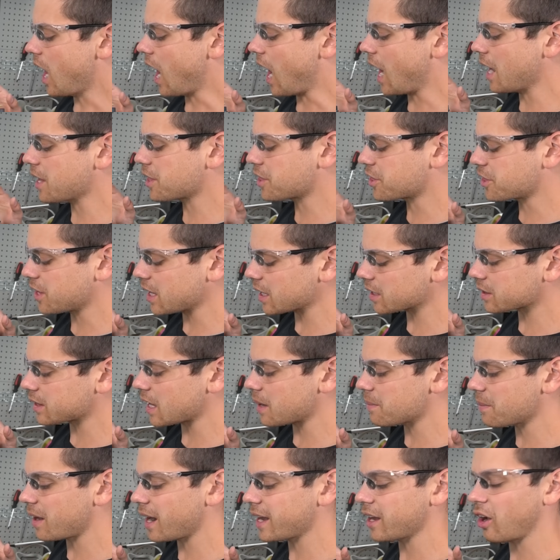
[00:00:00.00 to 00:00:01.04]
I think
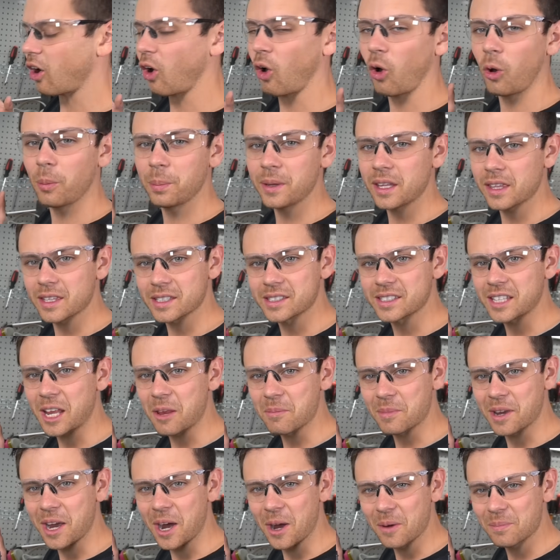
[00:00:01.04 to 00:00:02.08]
they might all be the
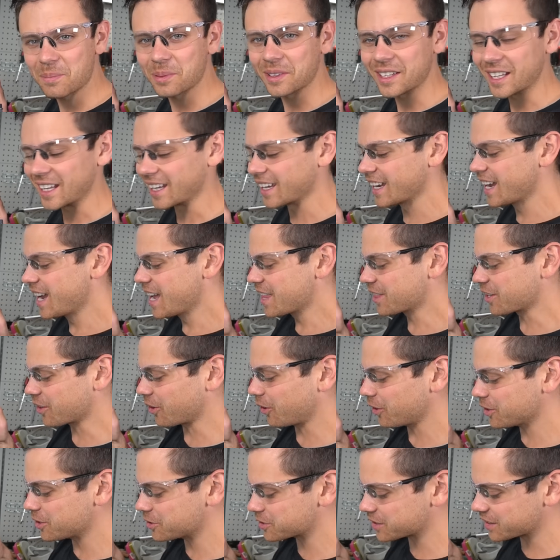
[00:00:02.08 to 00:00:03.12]
same company. They're
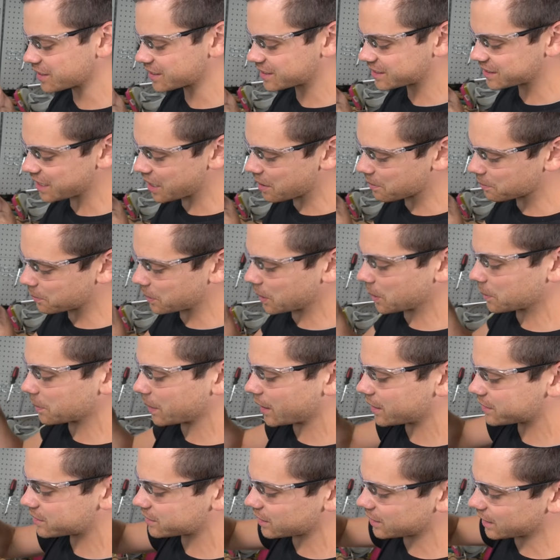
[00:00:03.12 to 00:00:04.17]
all using the same
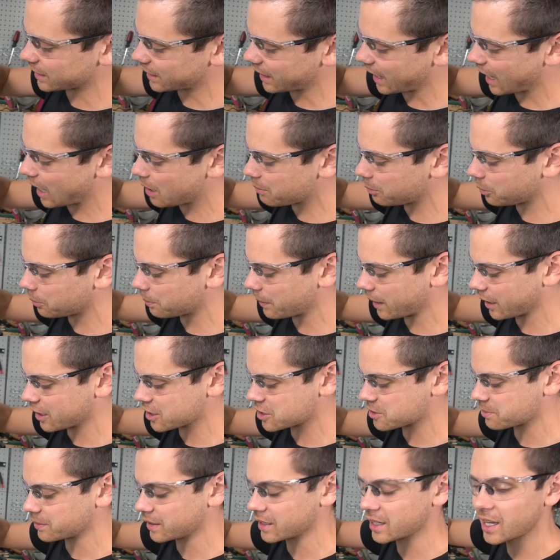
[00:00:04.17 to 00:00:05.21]
BMS, and the cable
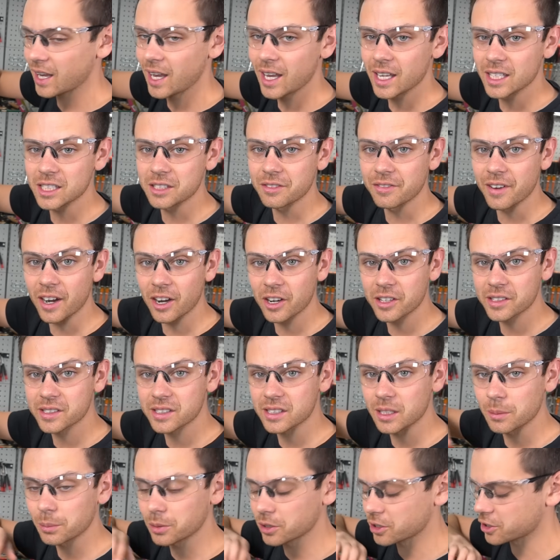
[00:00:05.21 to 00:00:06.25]
management is very
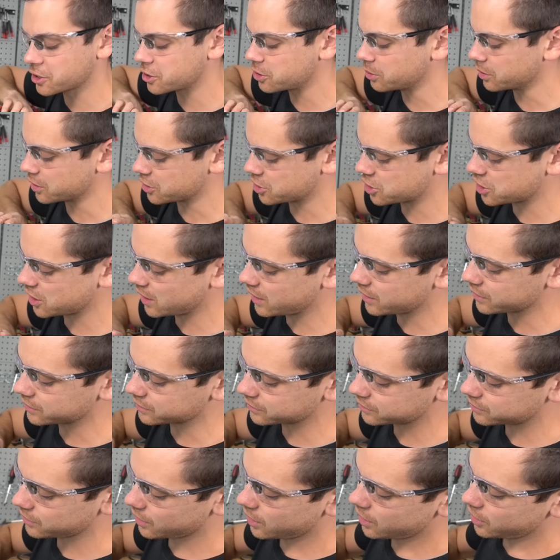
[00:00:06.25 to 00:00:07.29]
similar to a
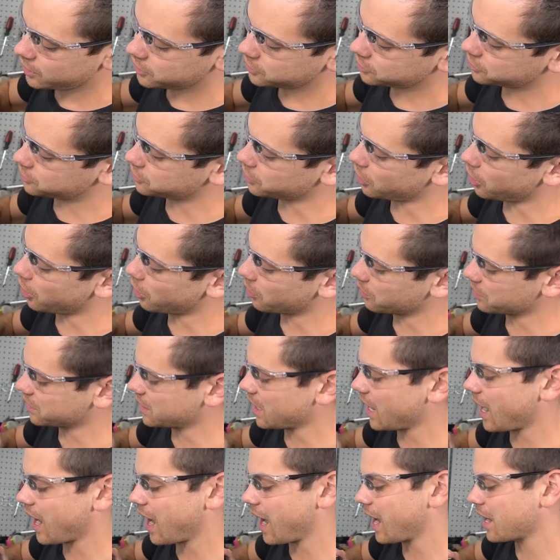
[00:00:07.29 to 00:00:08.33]
Chins. So
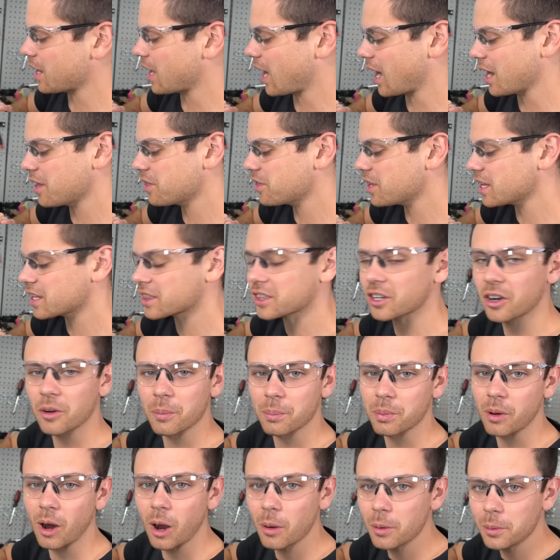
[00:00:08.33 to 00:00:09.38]
yeah, I think they're
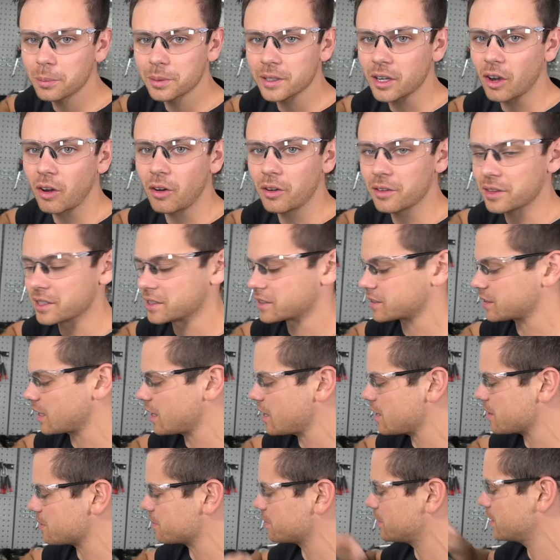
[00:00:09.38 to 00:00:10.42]
probably all the
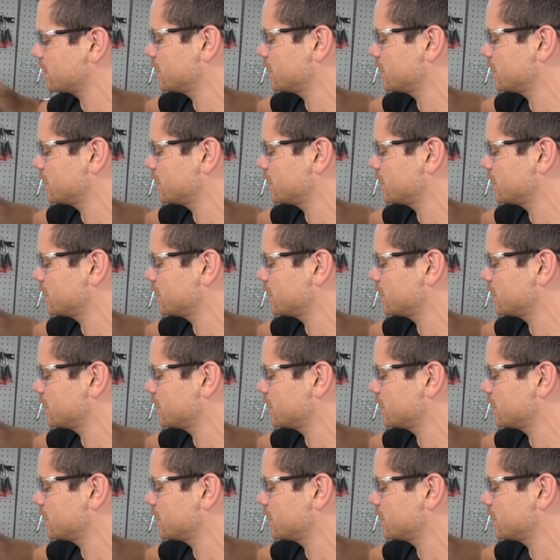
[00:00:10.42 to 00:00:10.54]
same.